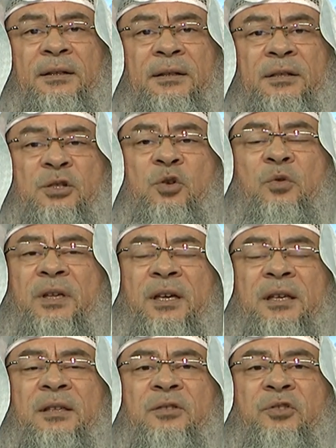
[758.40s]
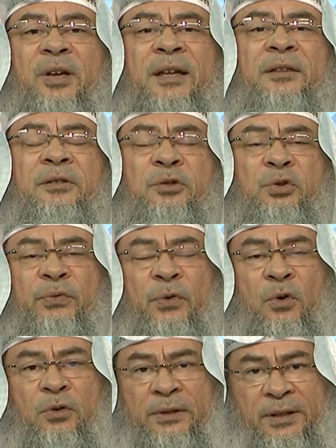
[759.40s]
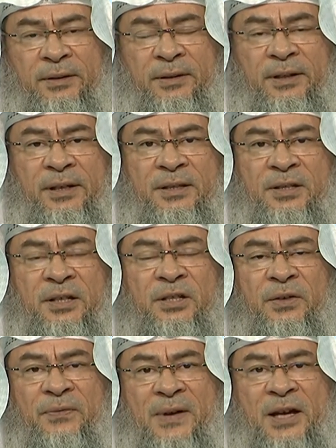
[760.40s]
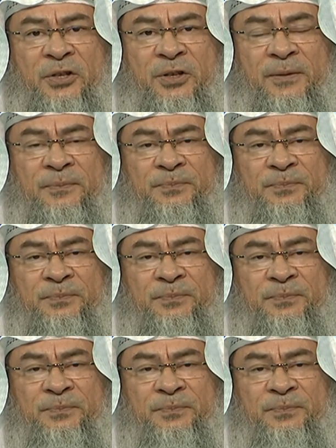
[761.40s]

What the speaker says: So they tend to fold it in such a fashion.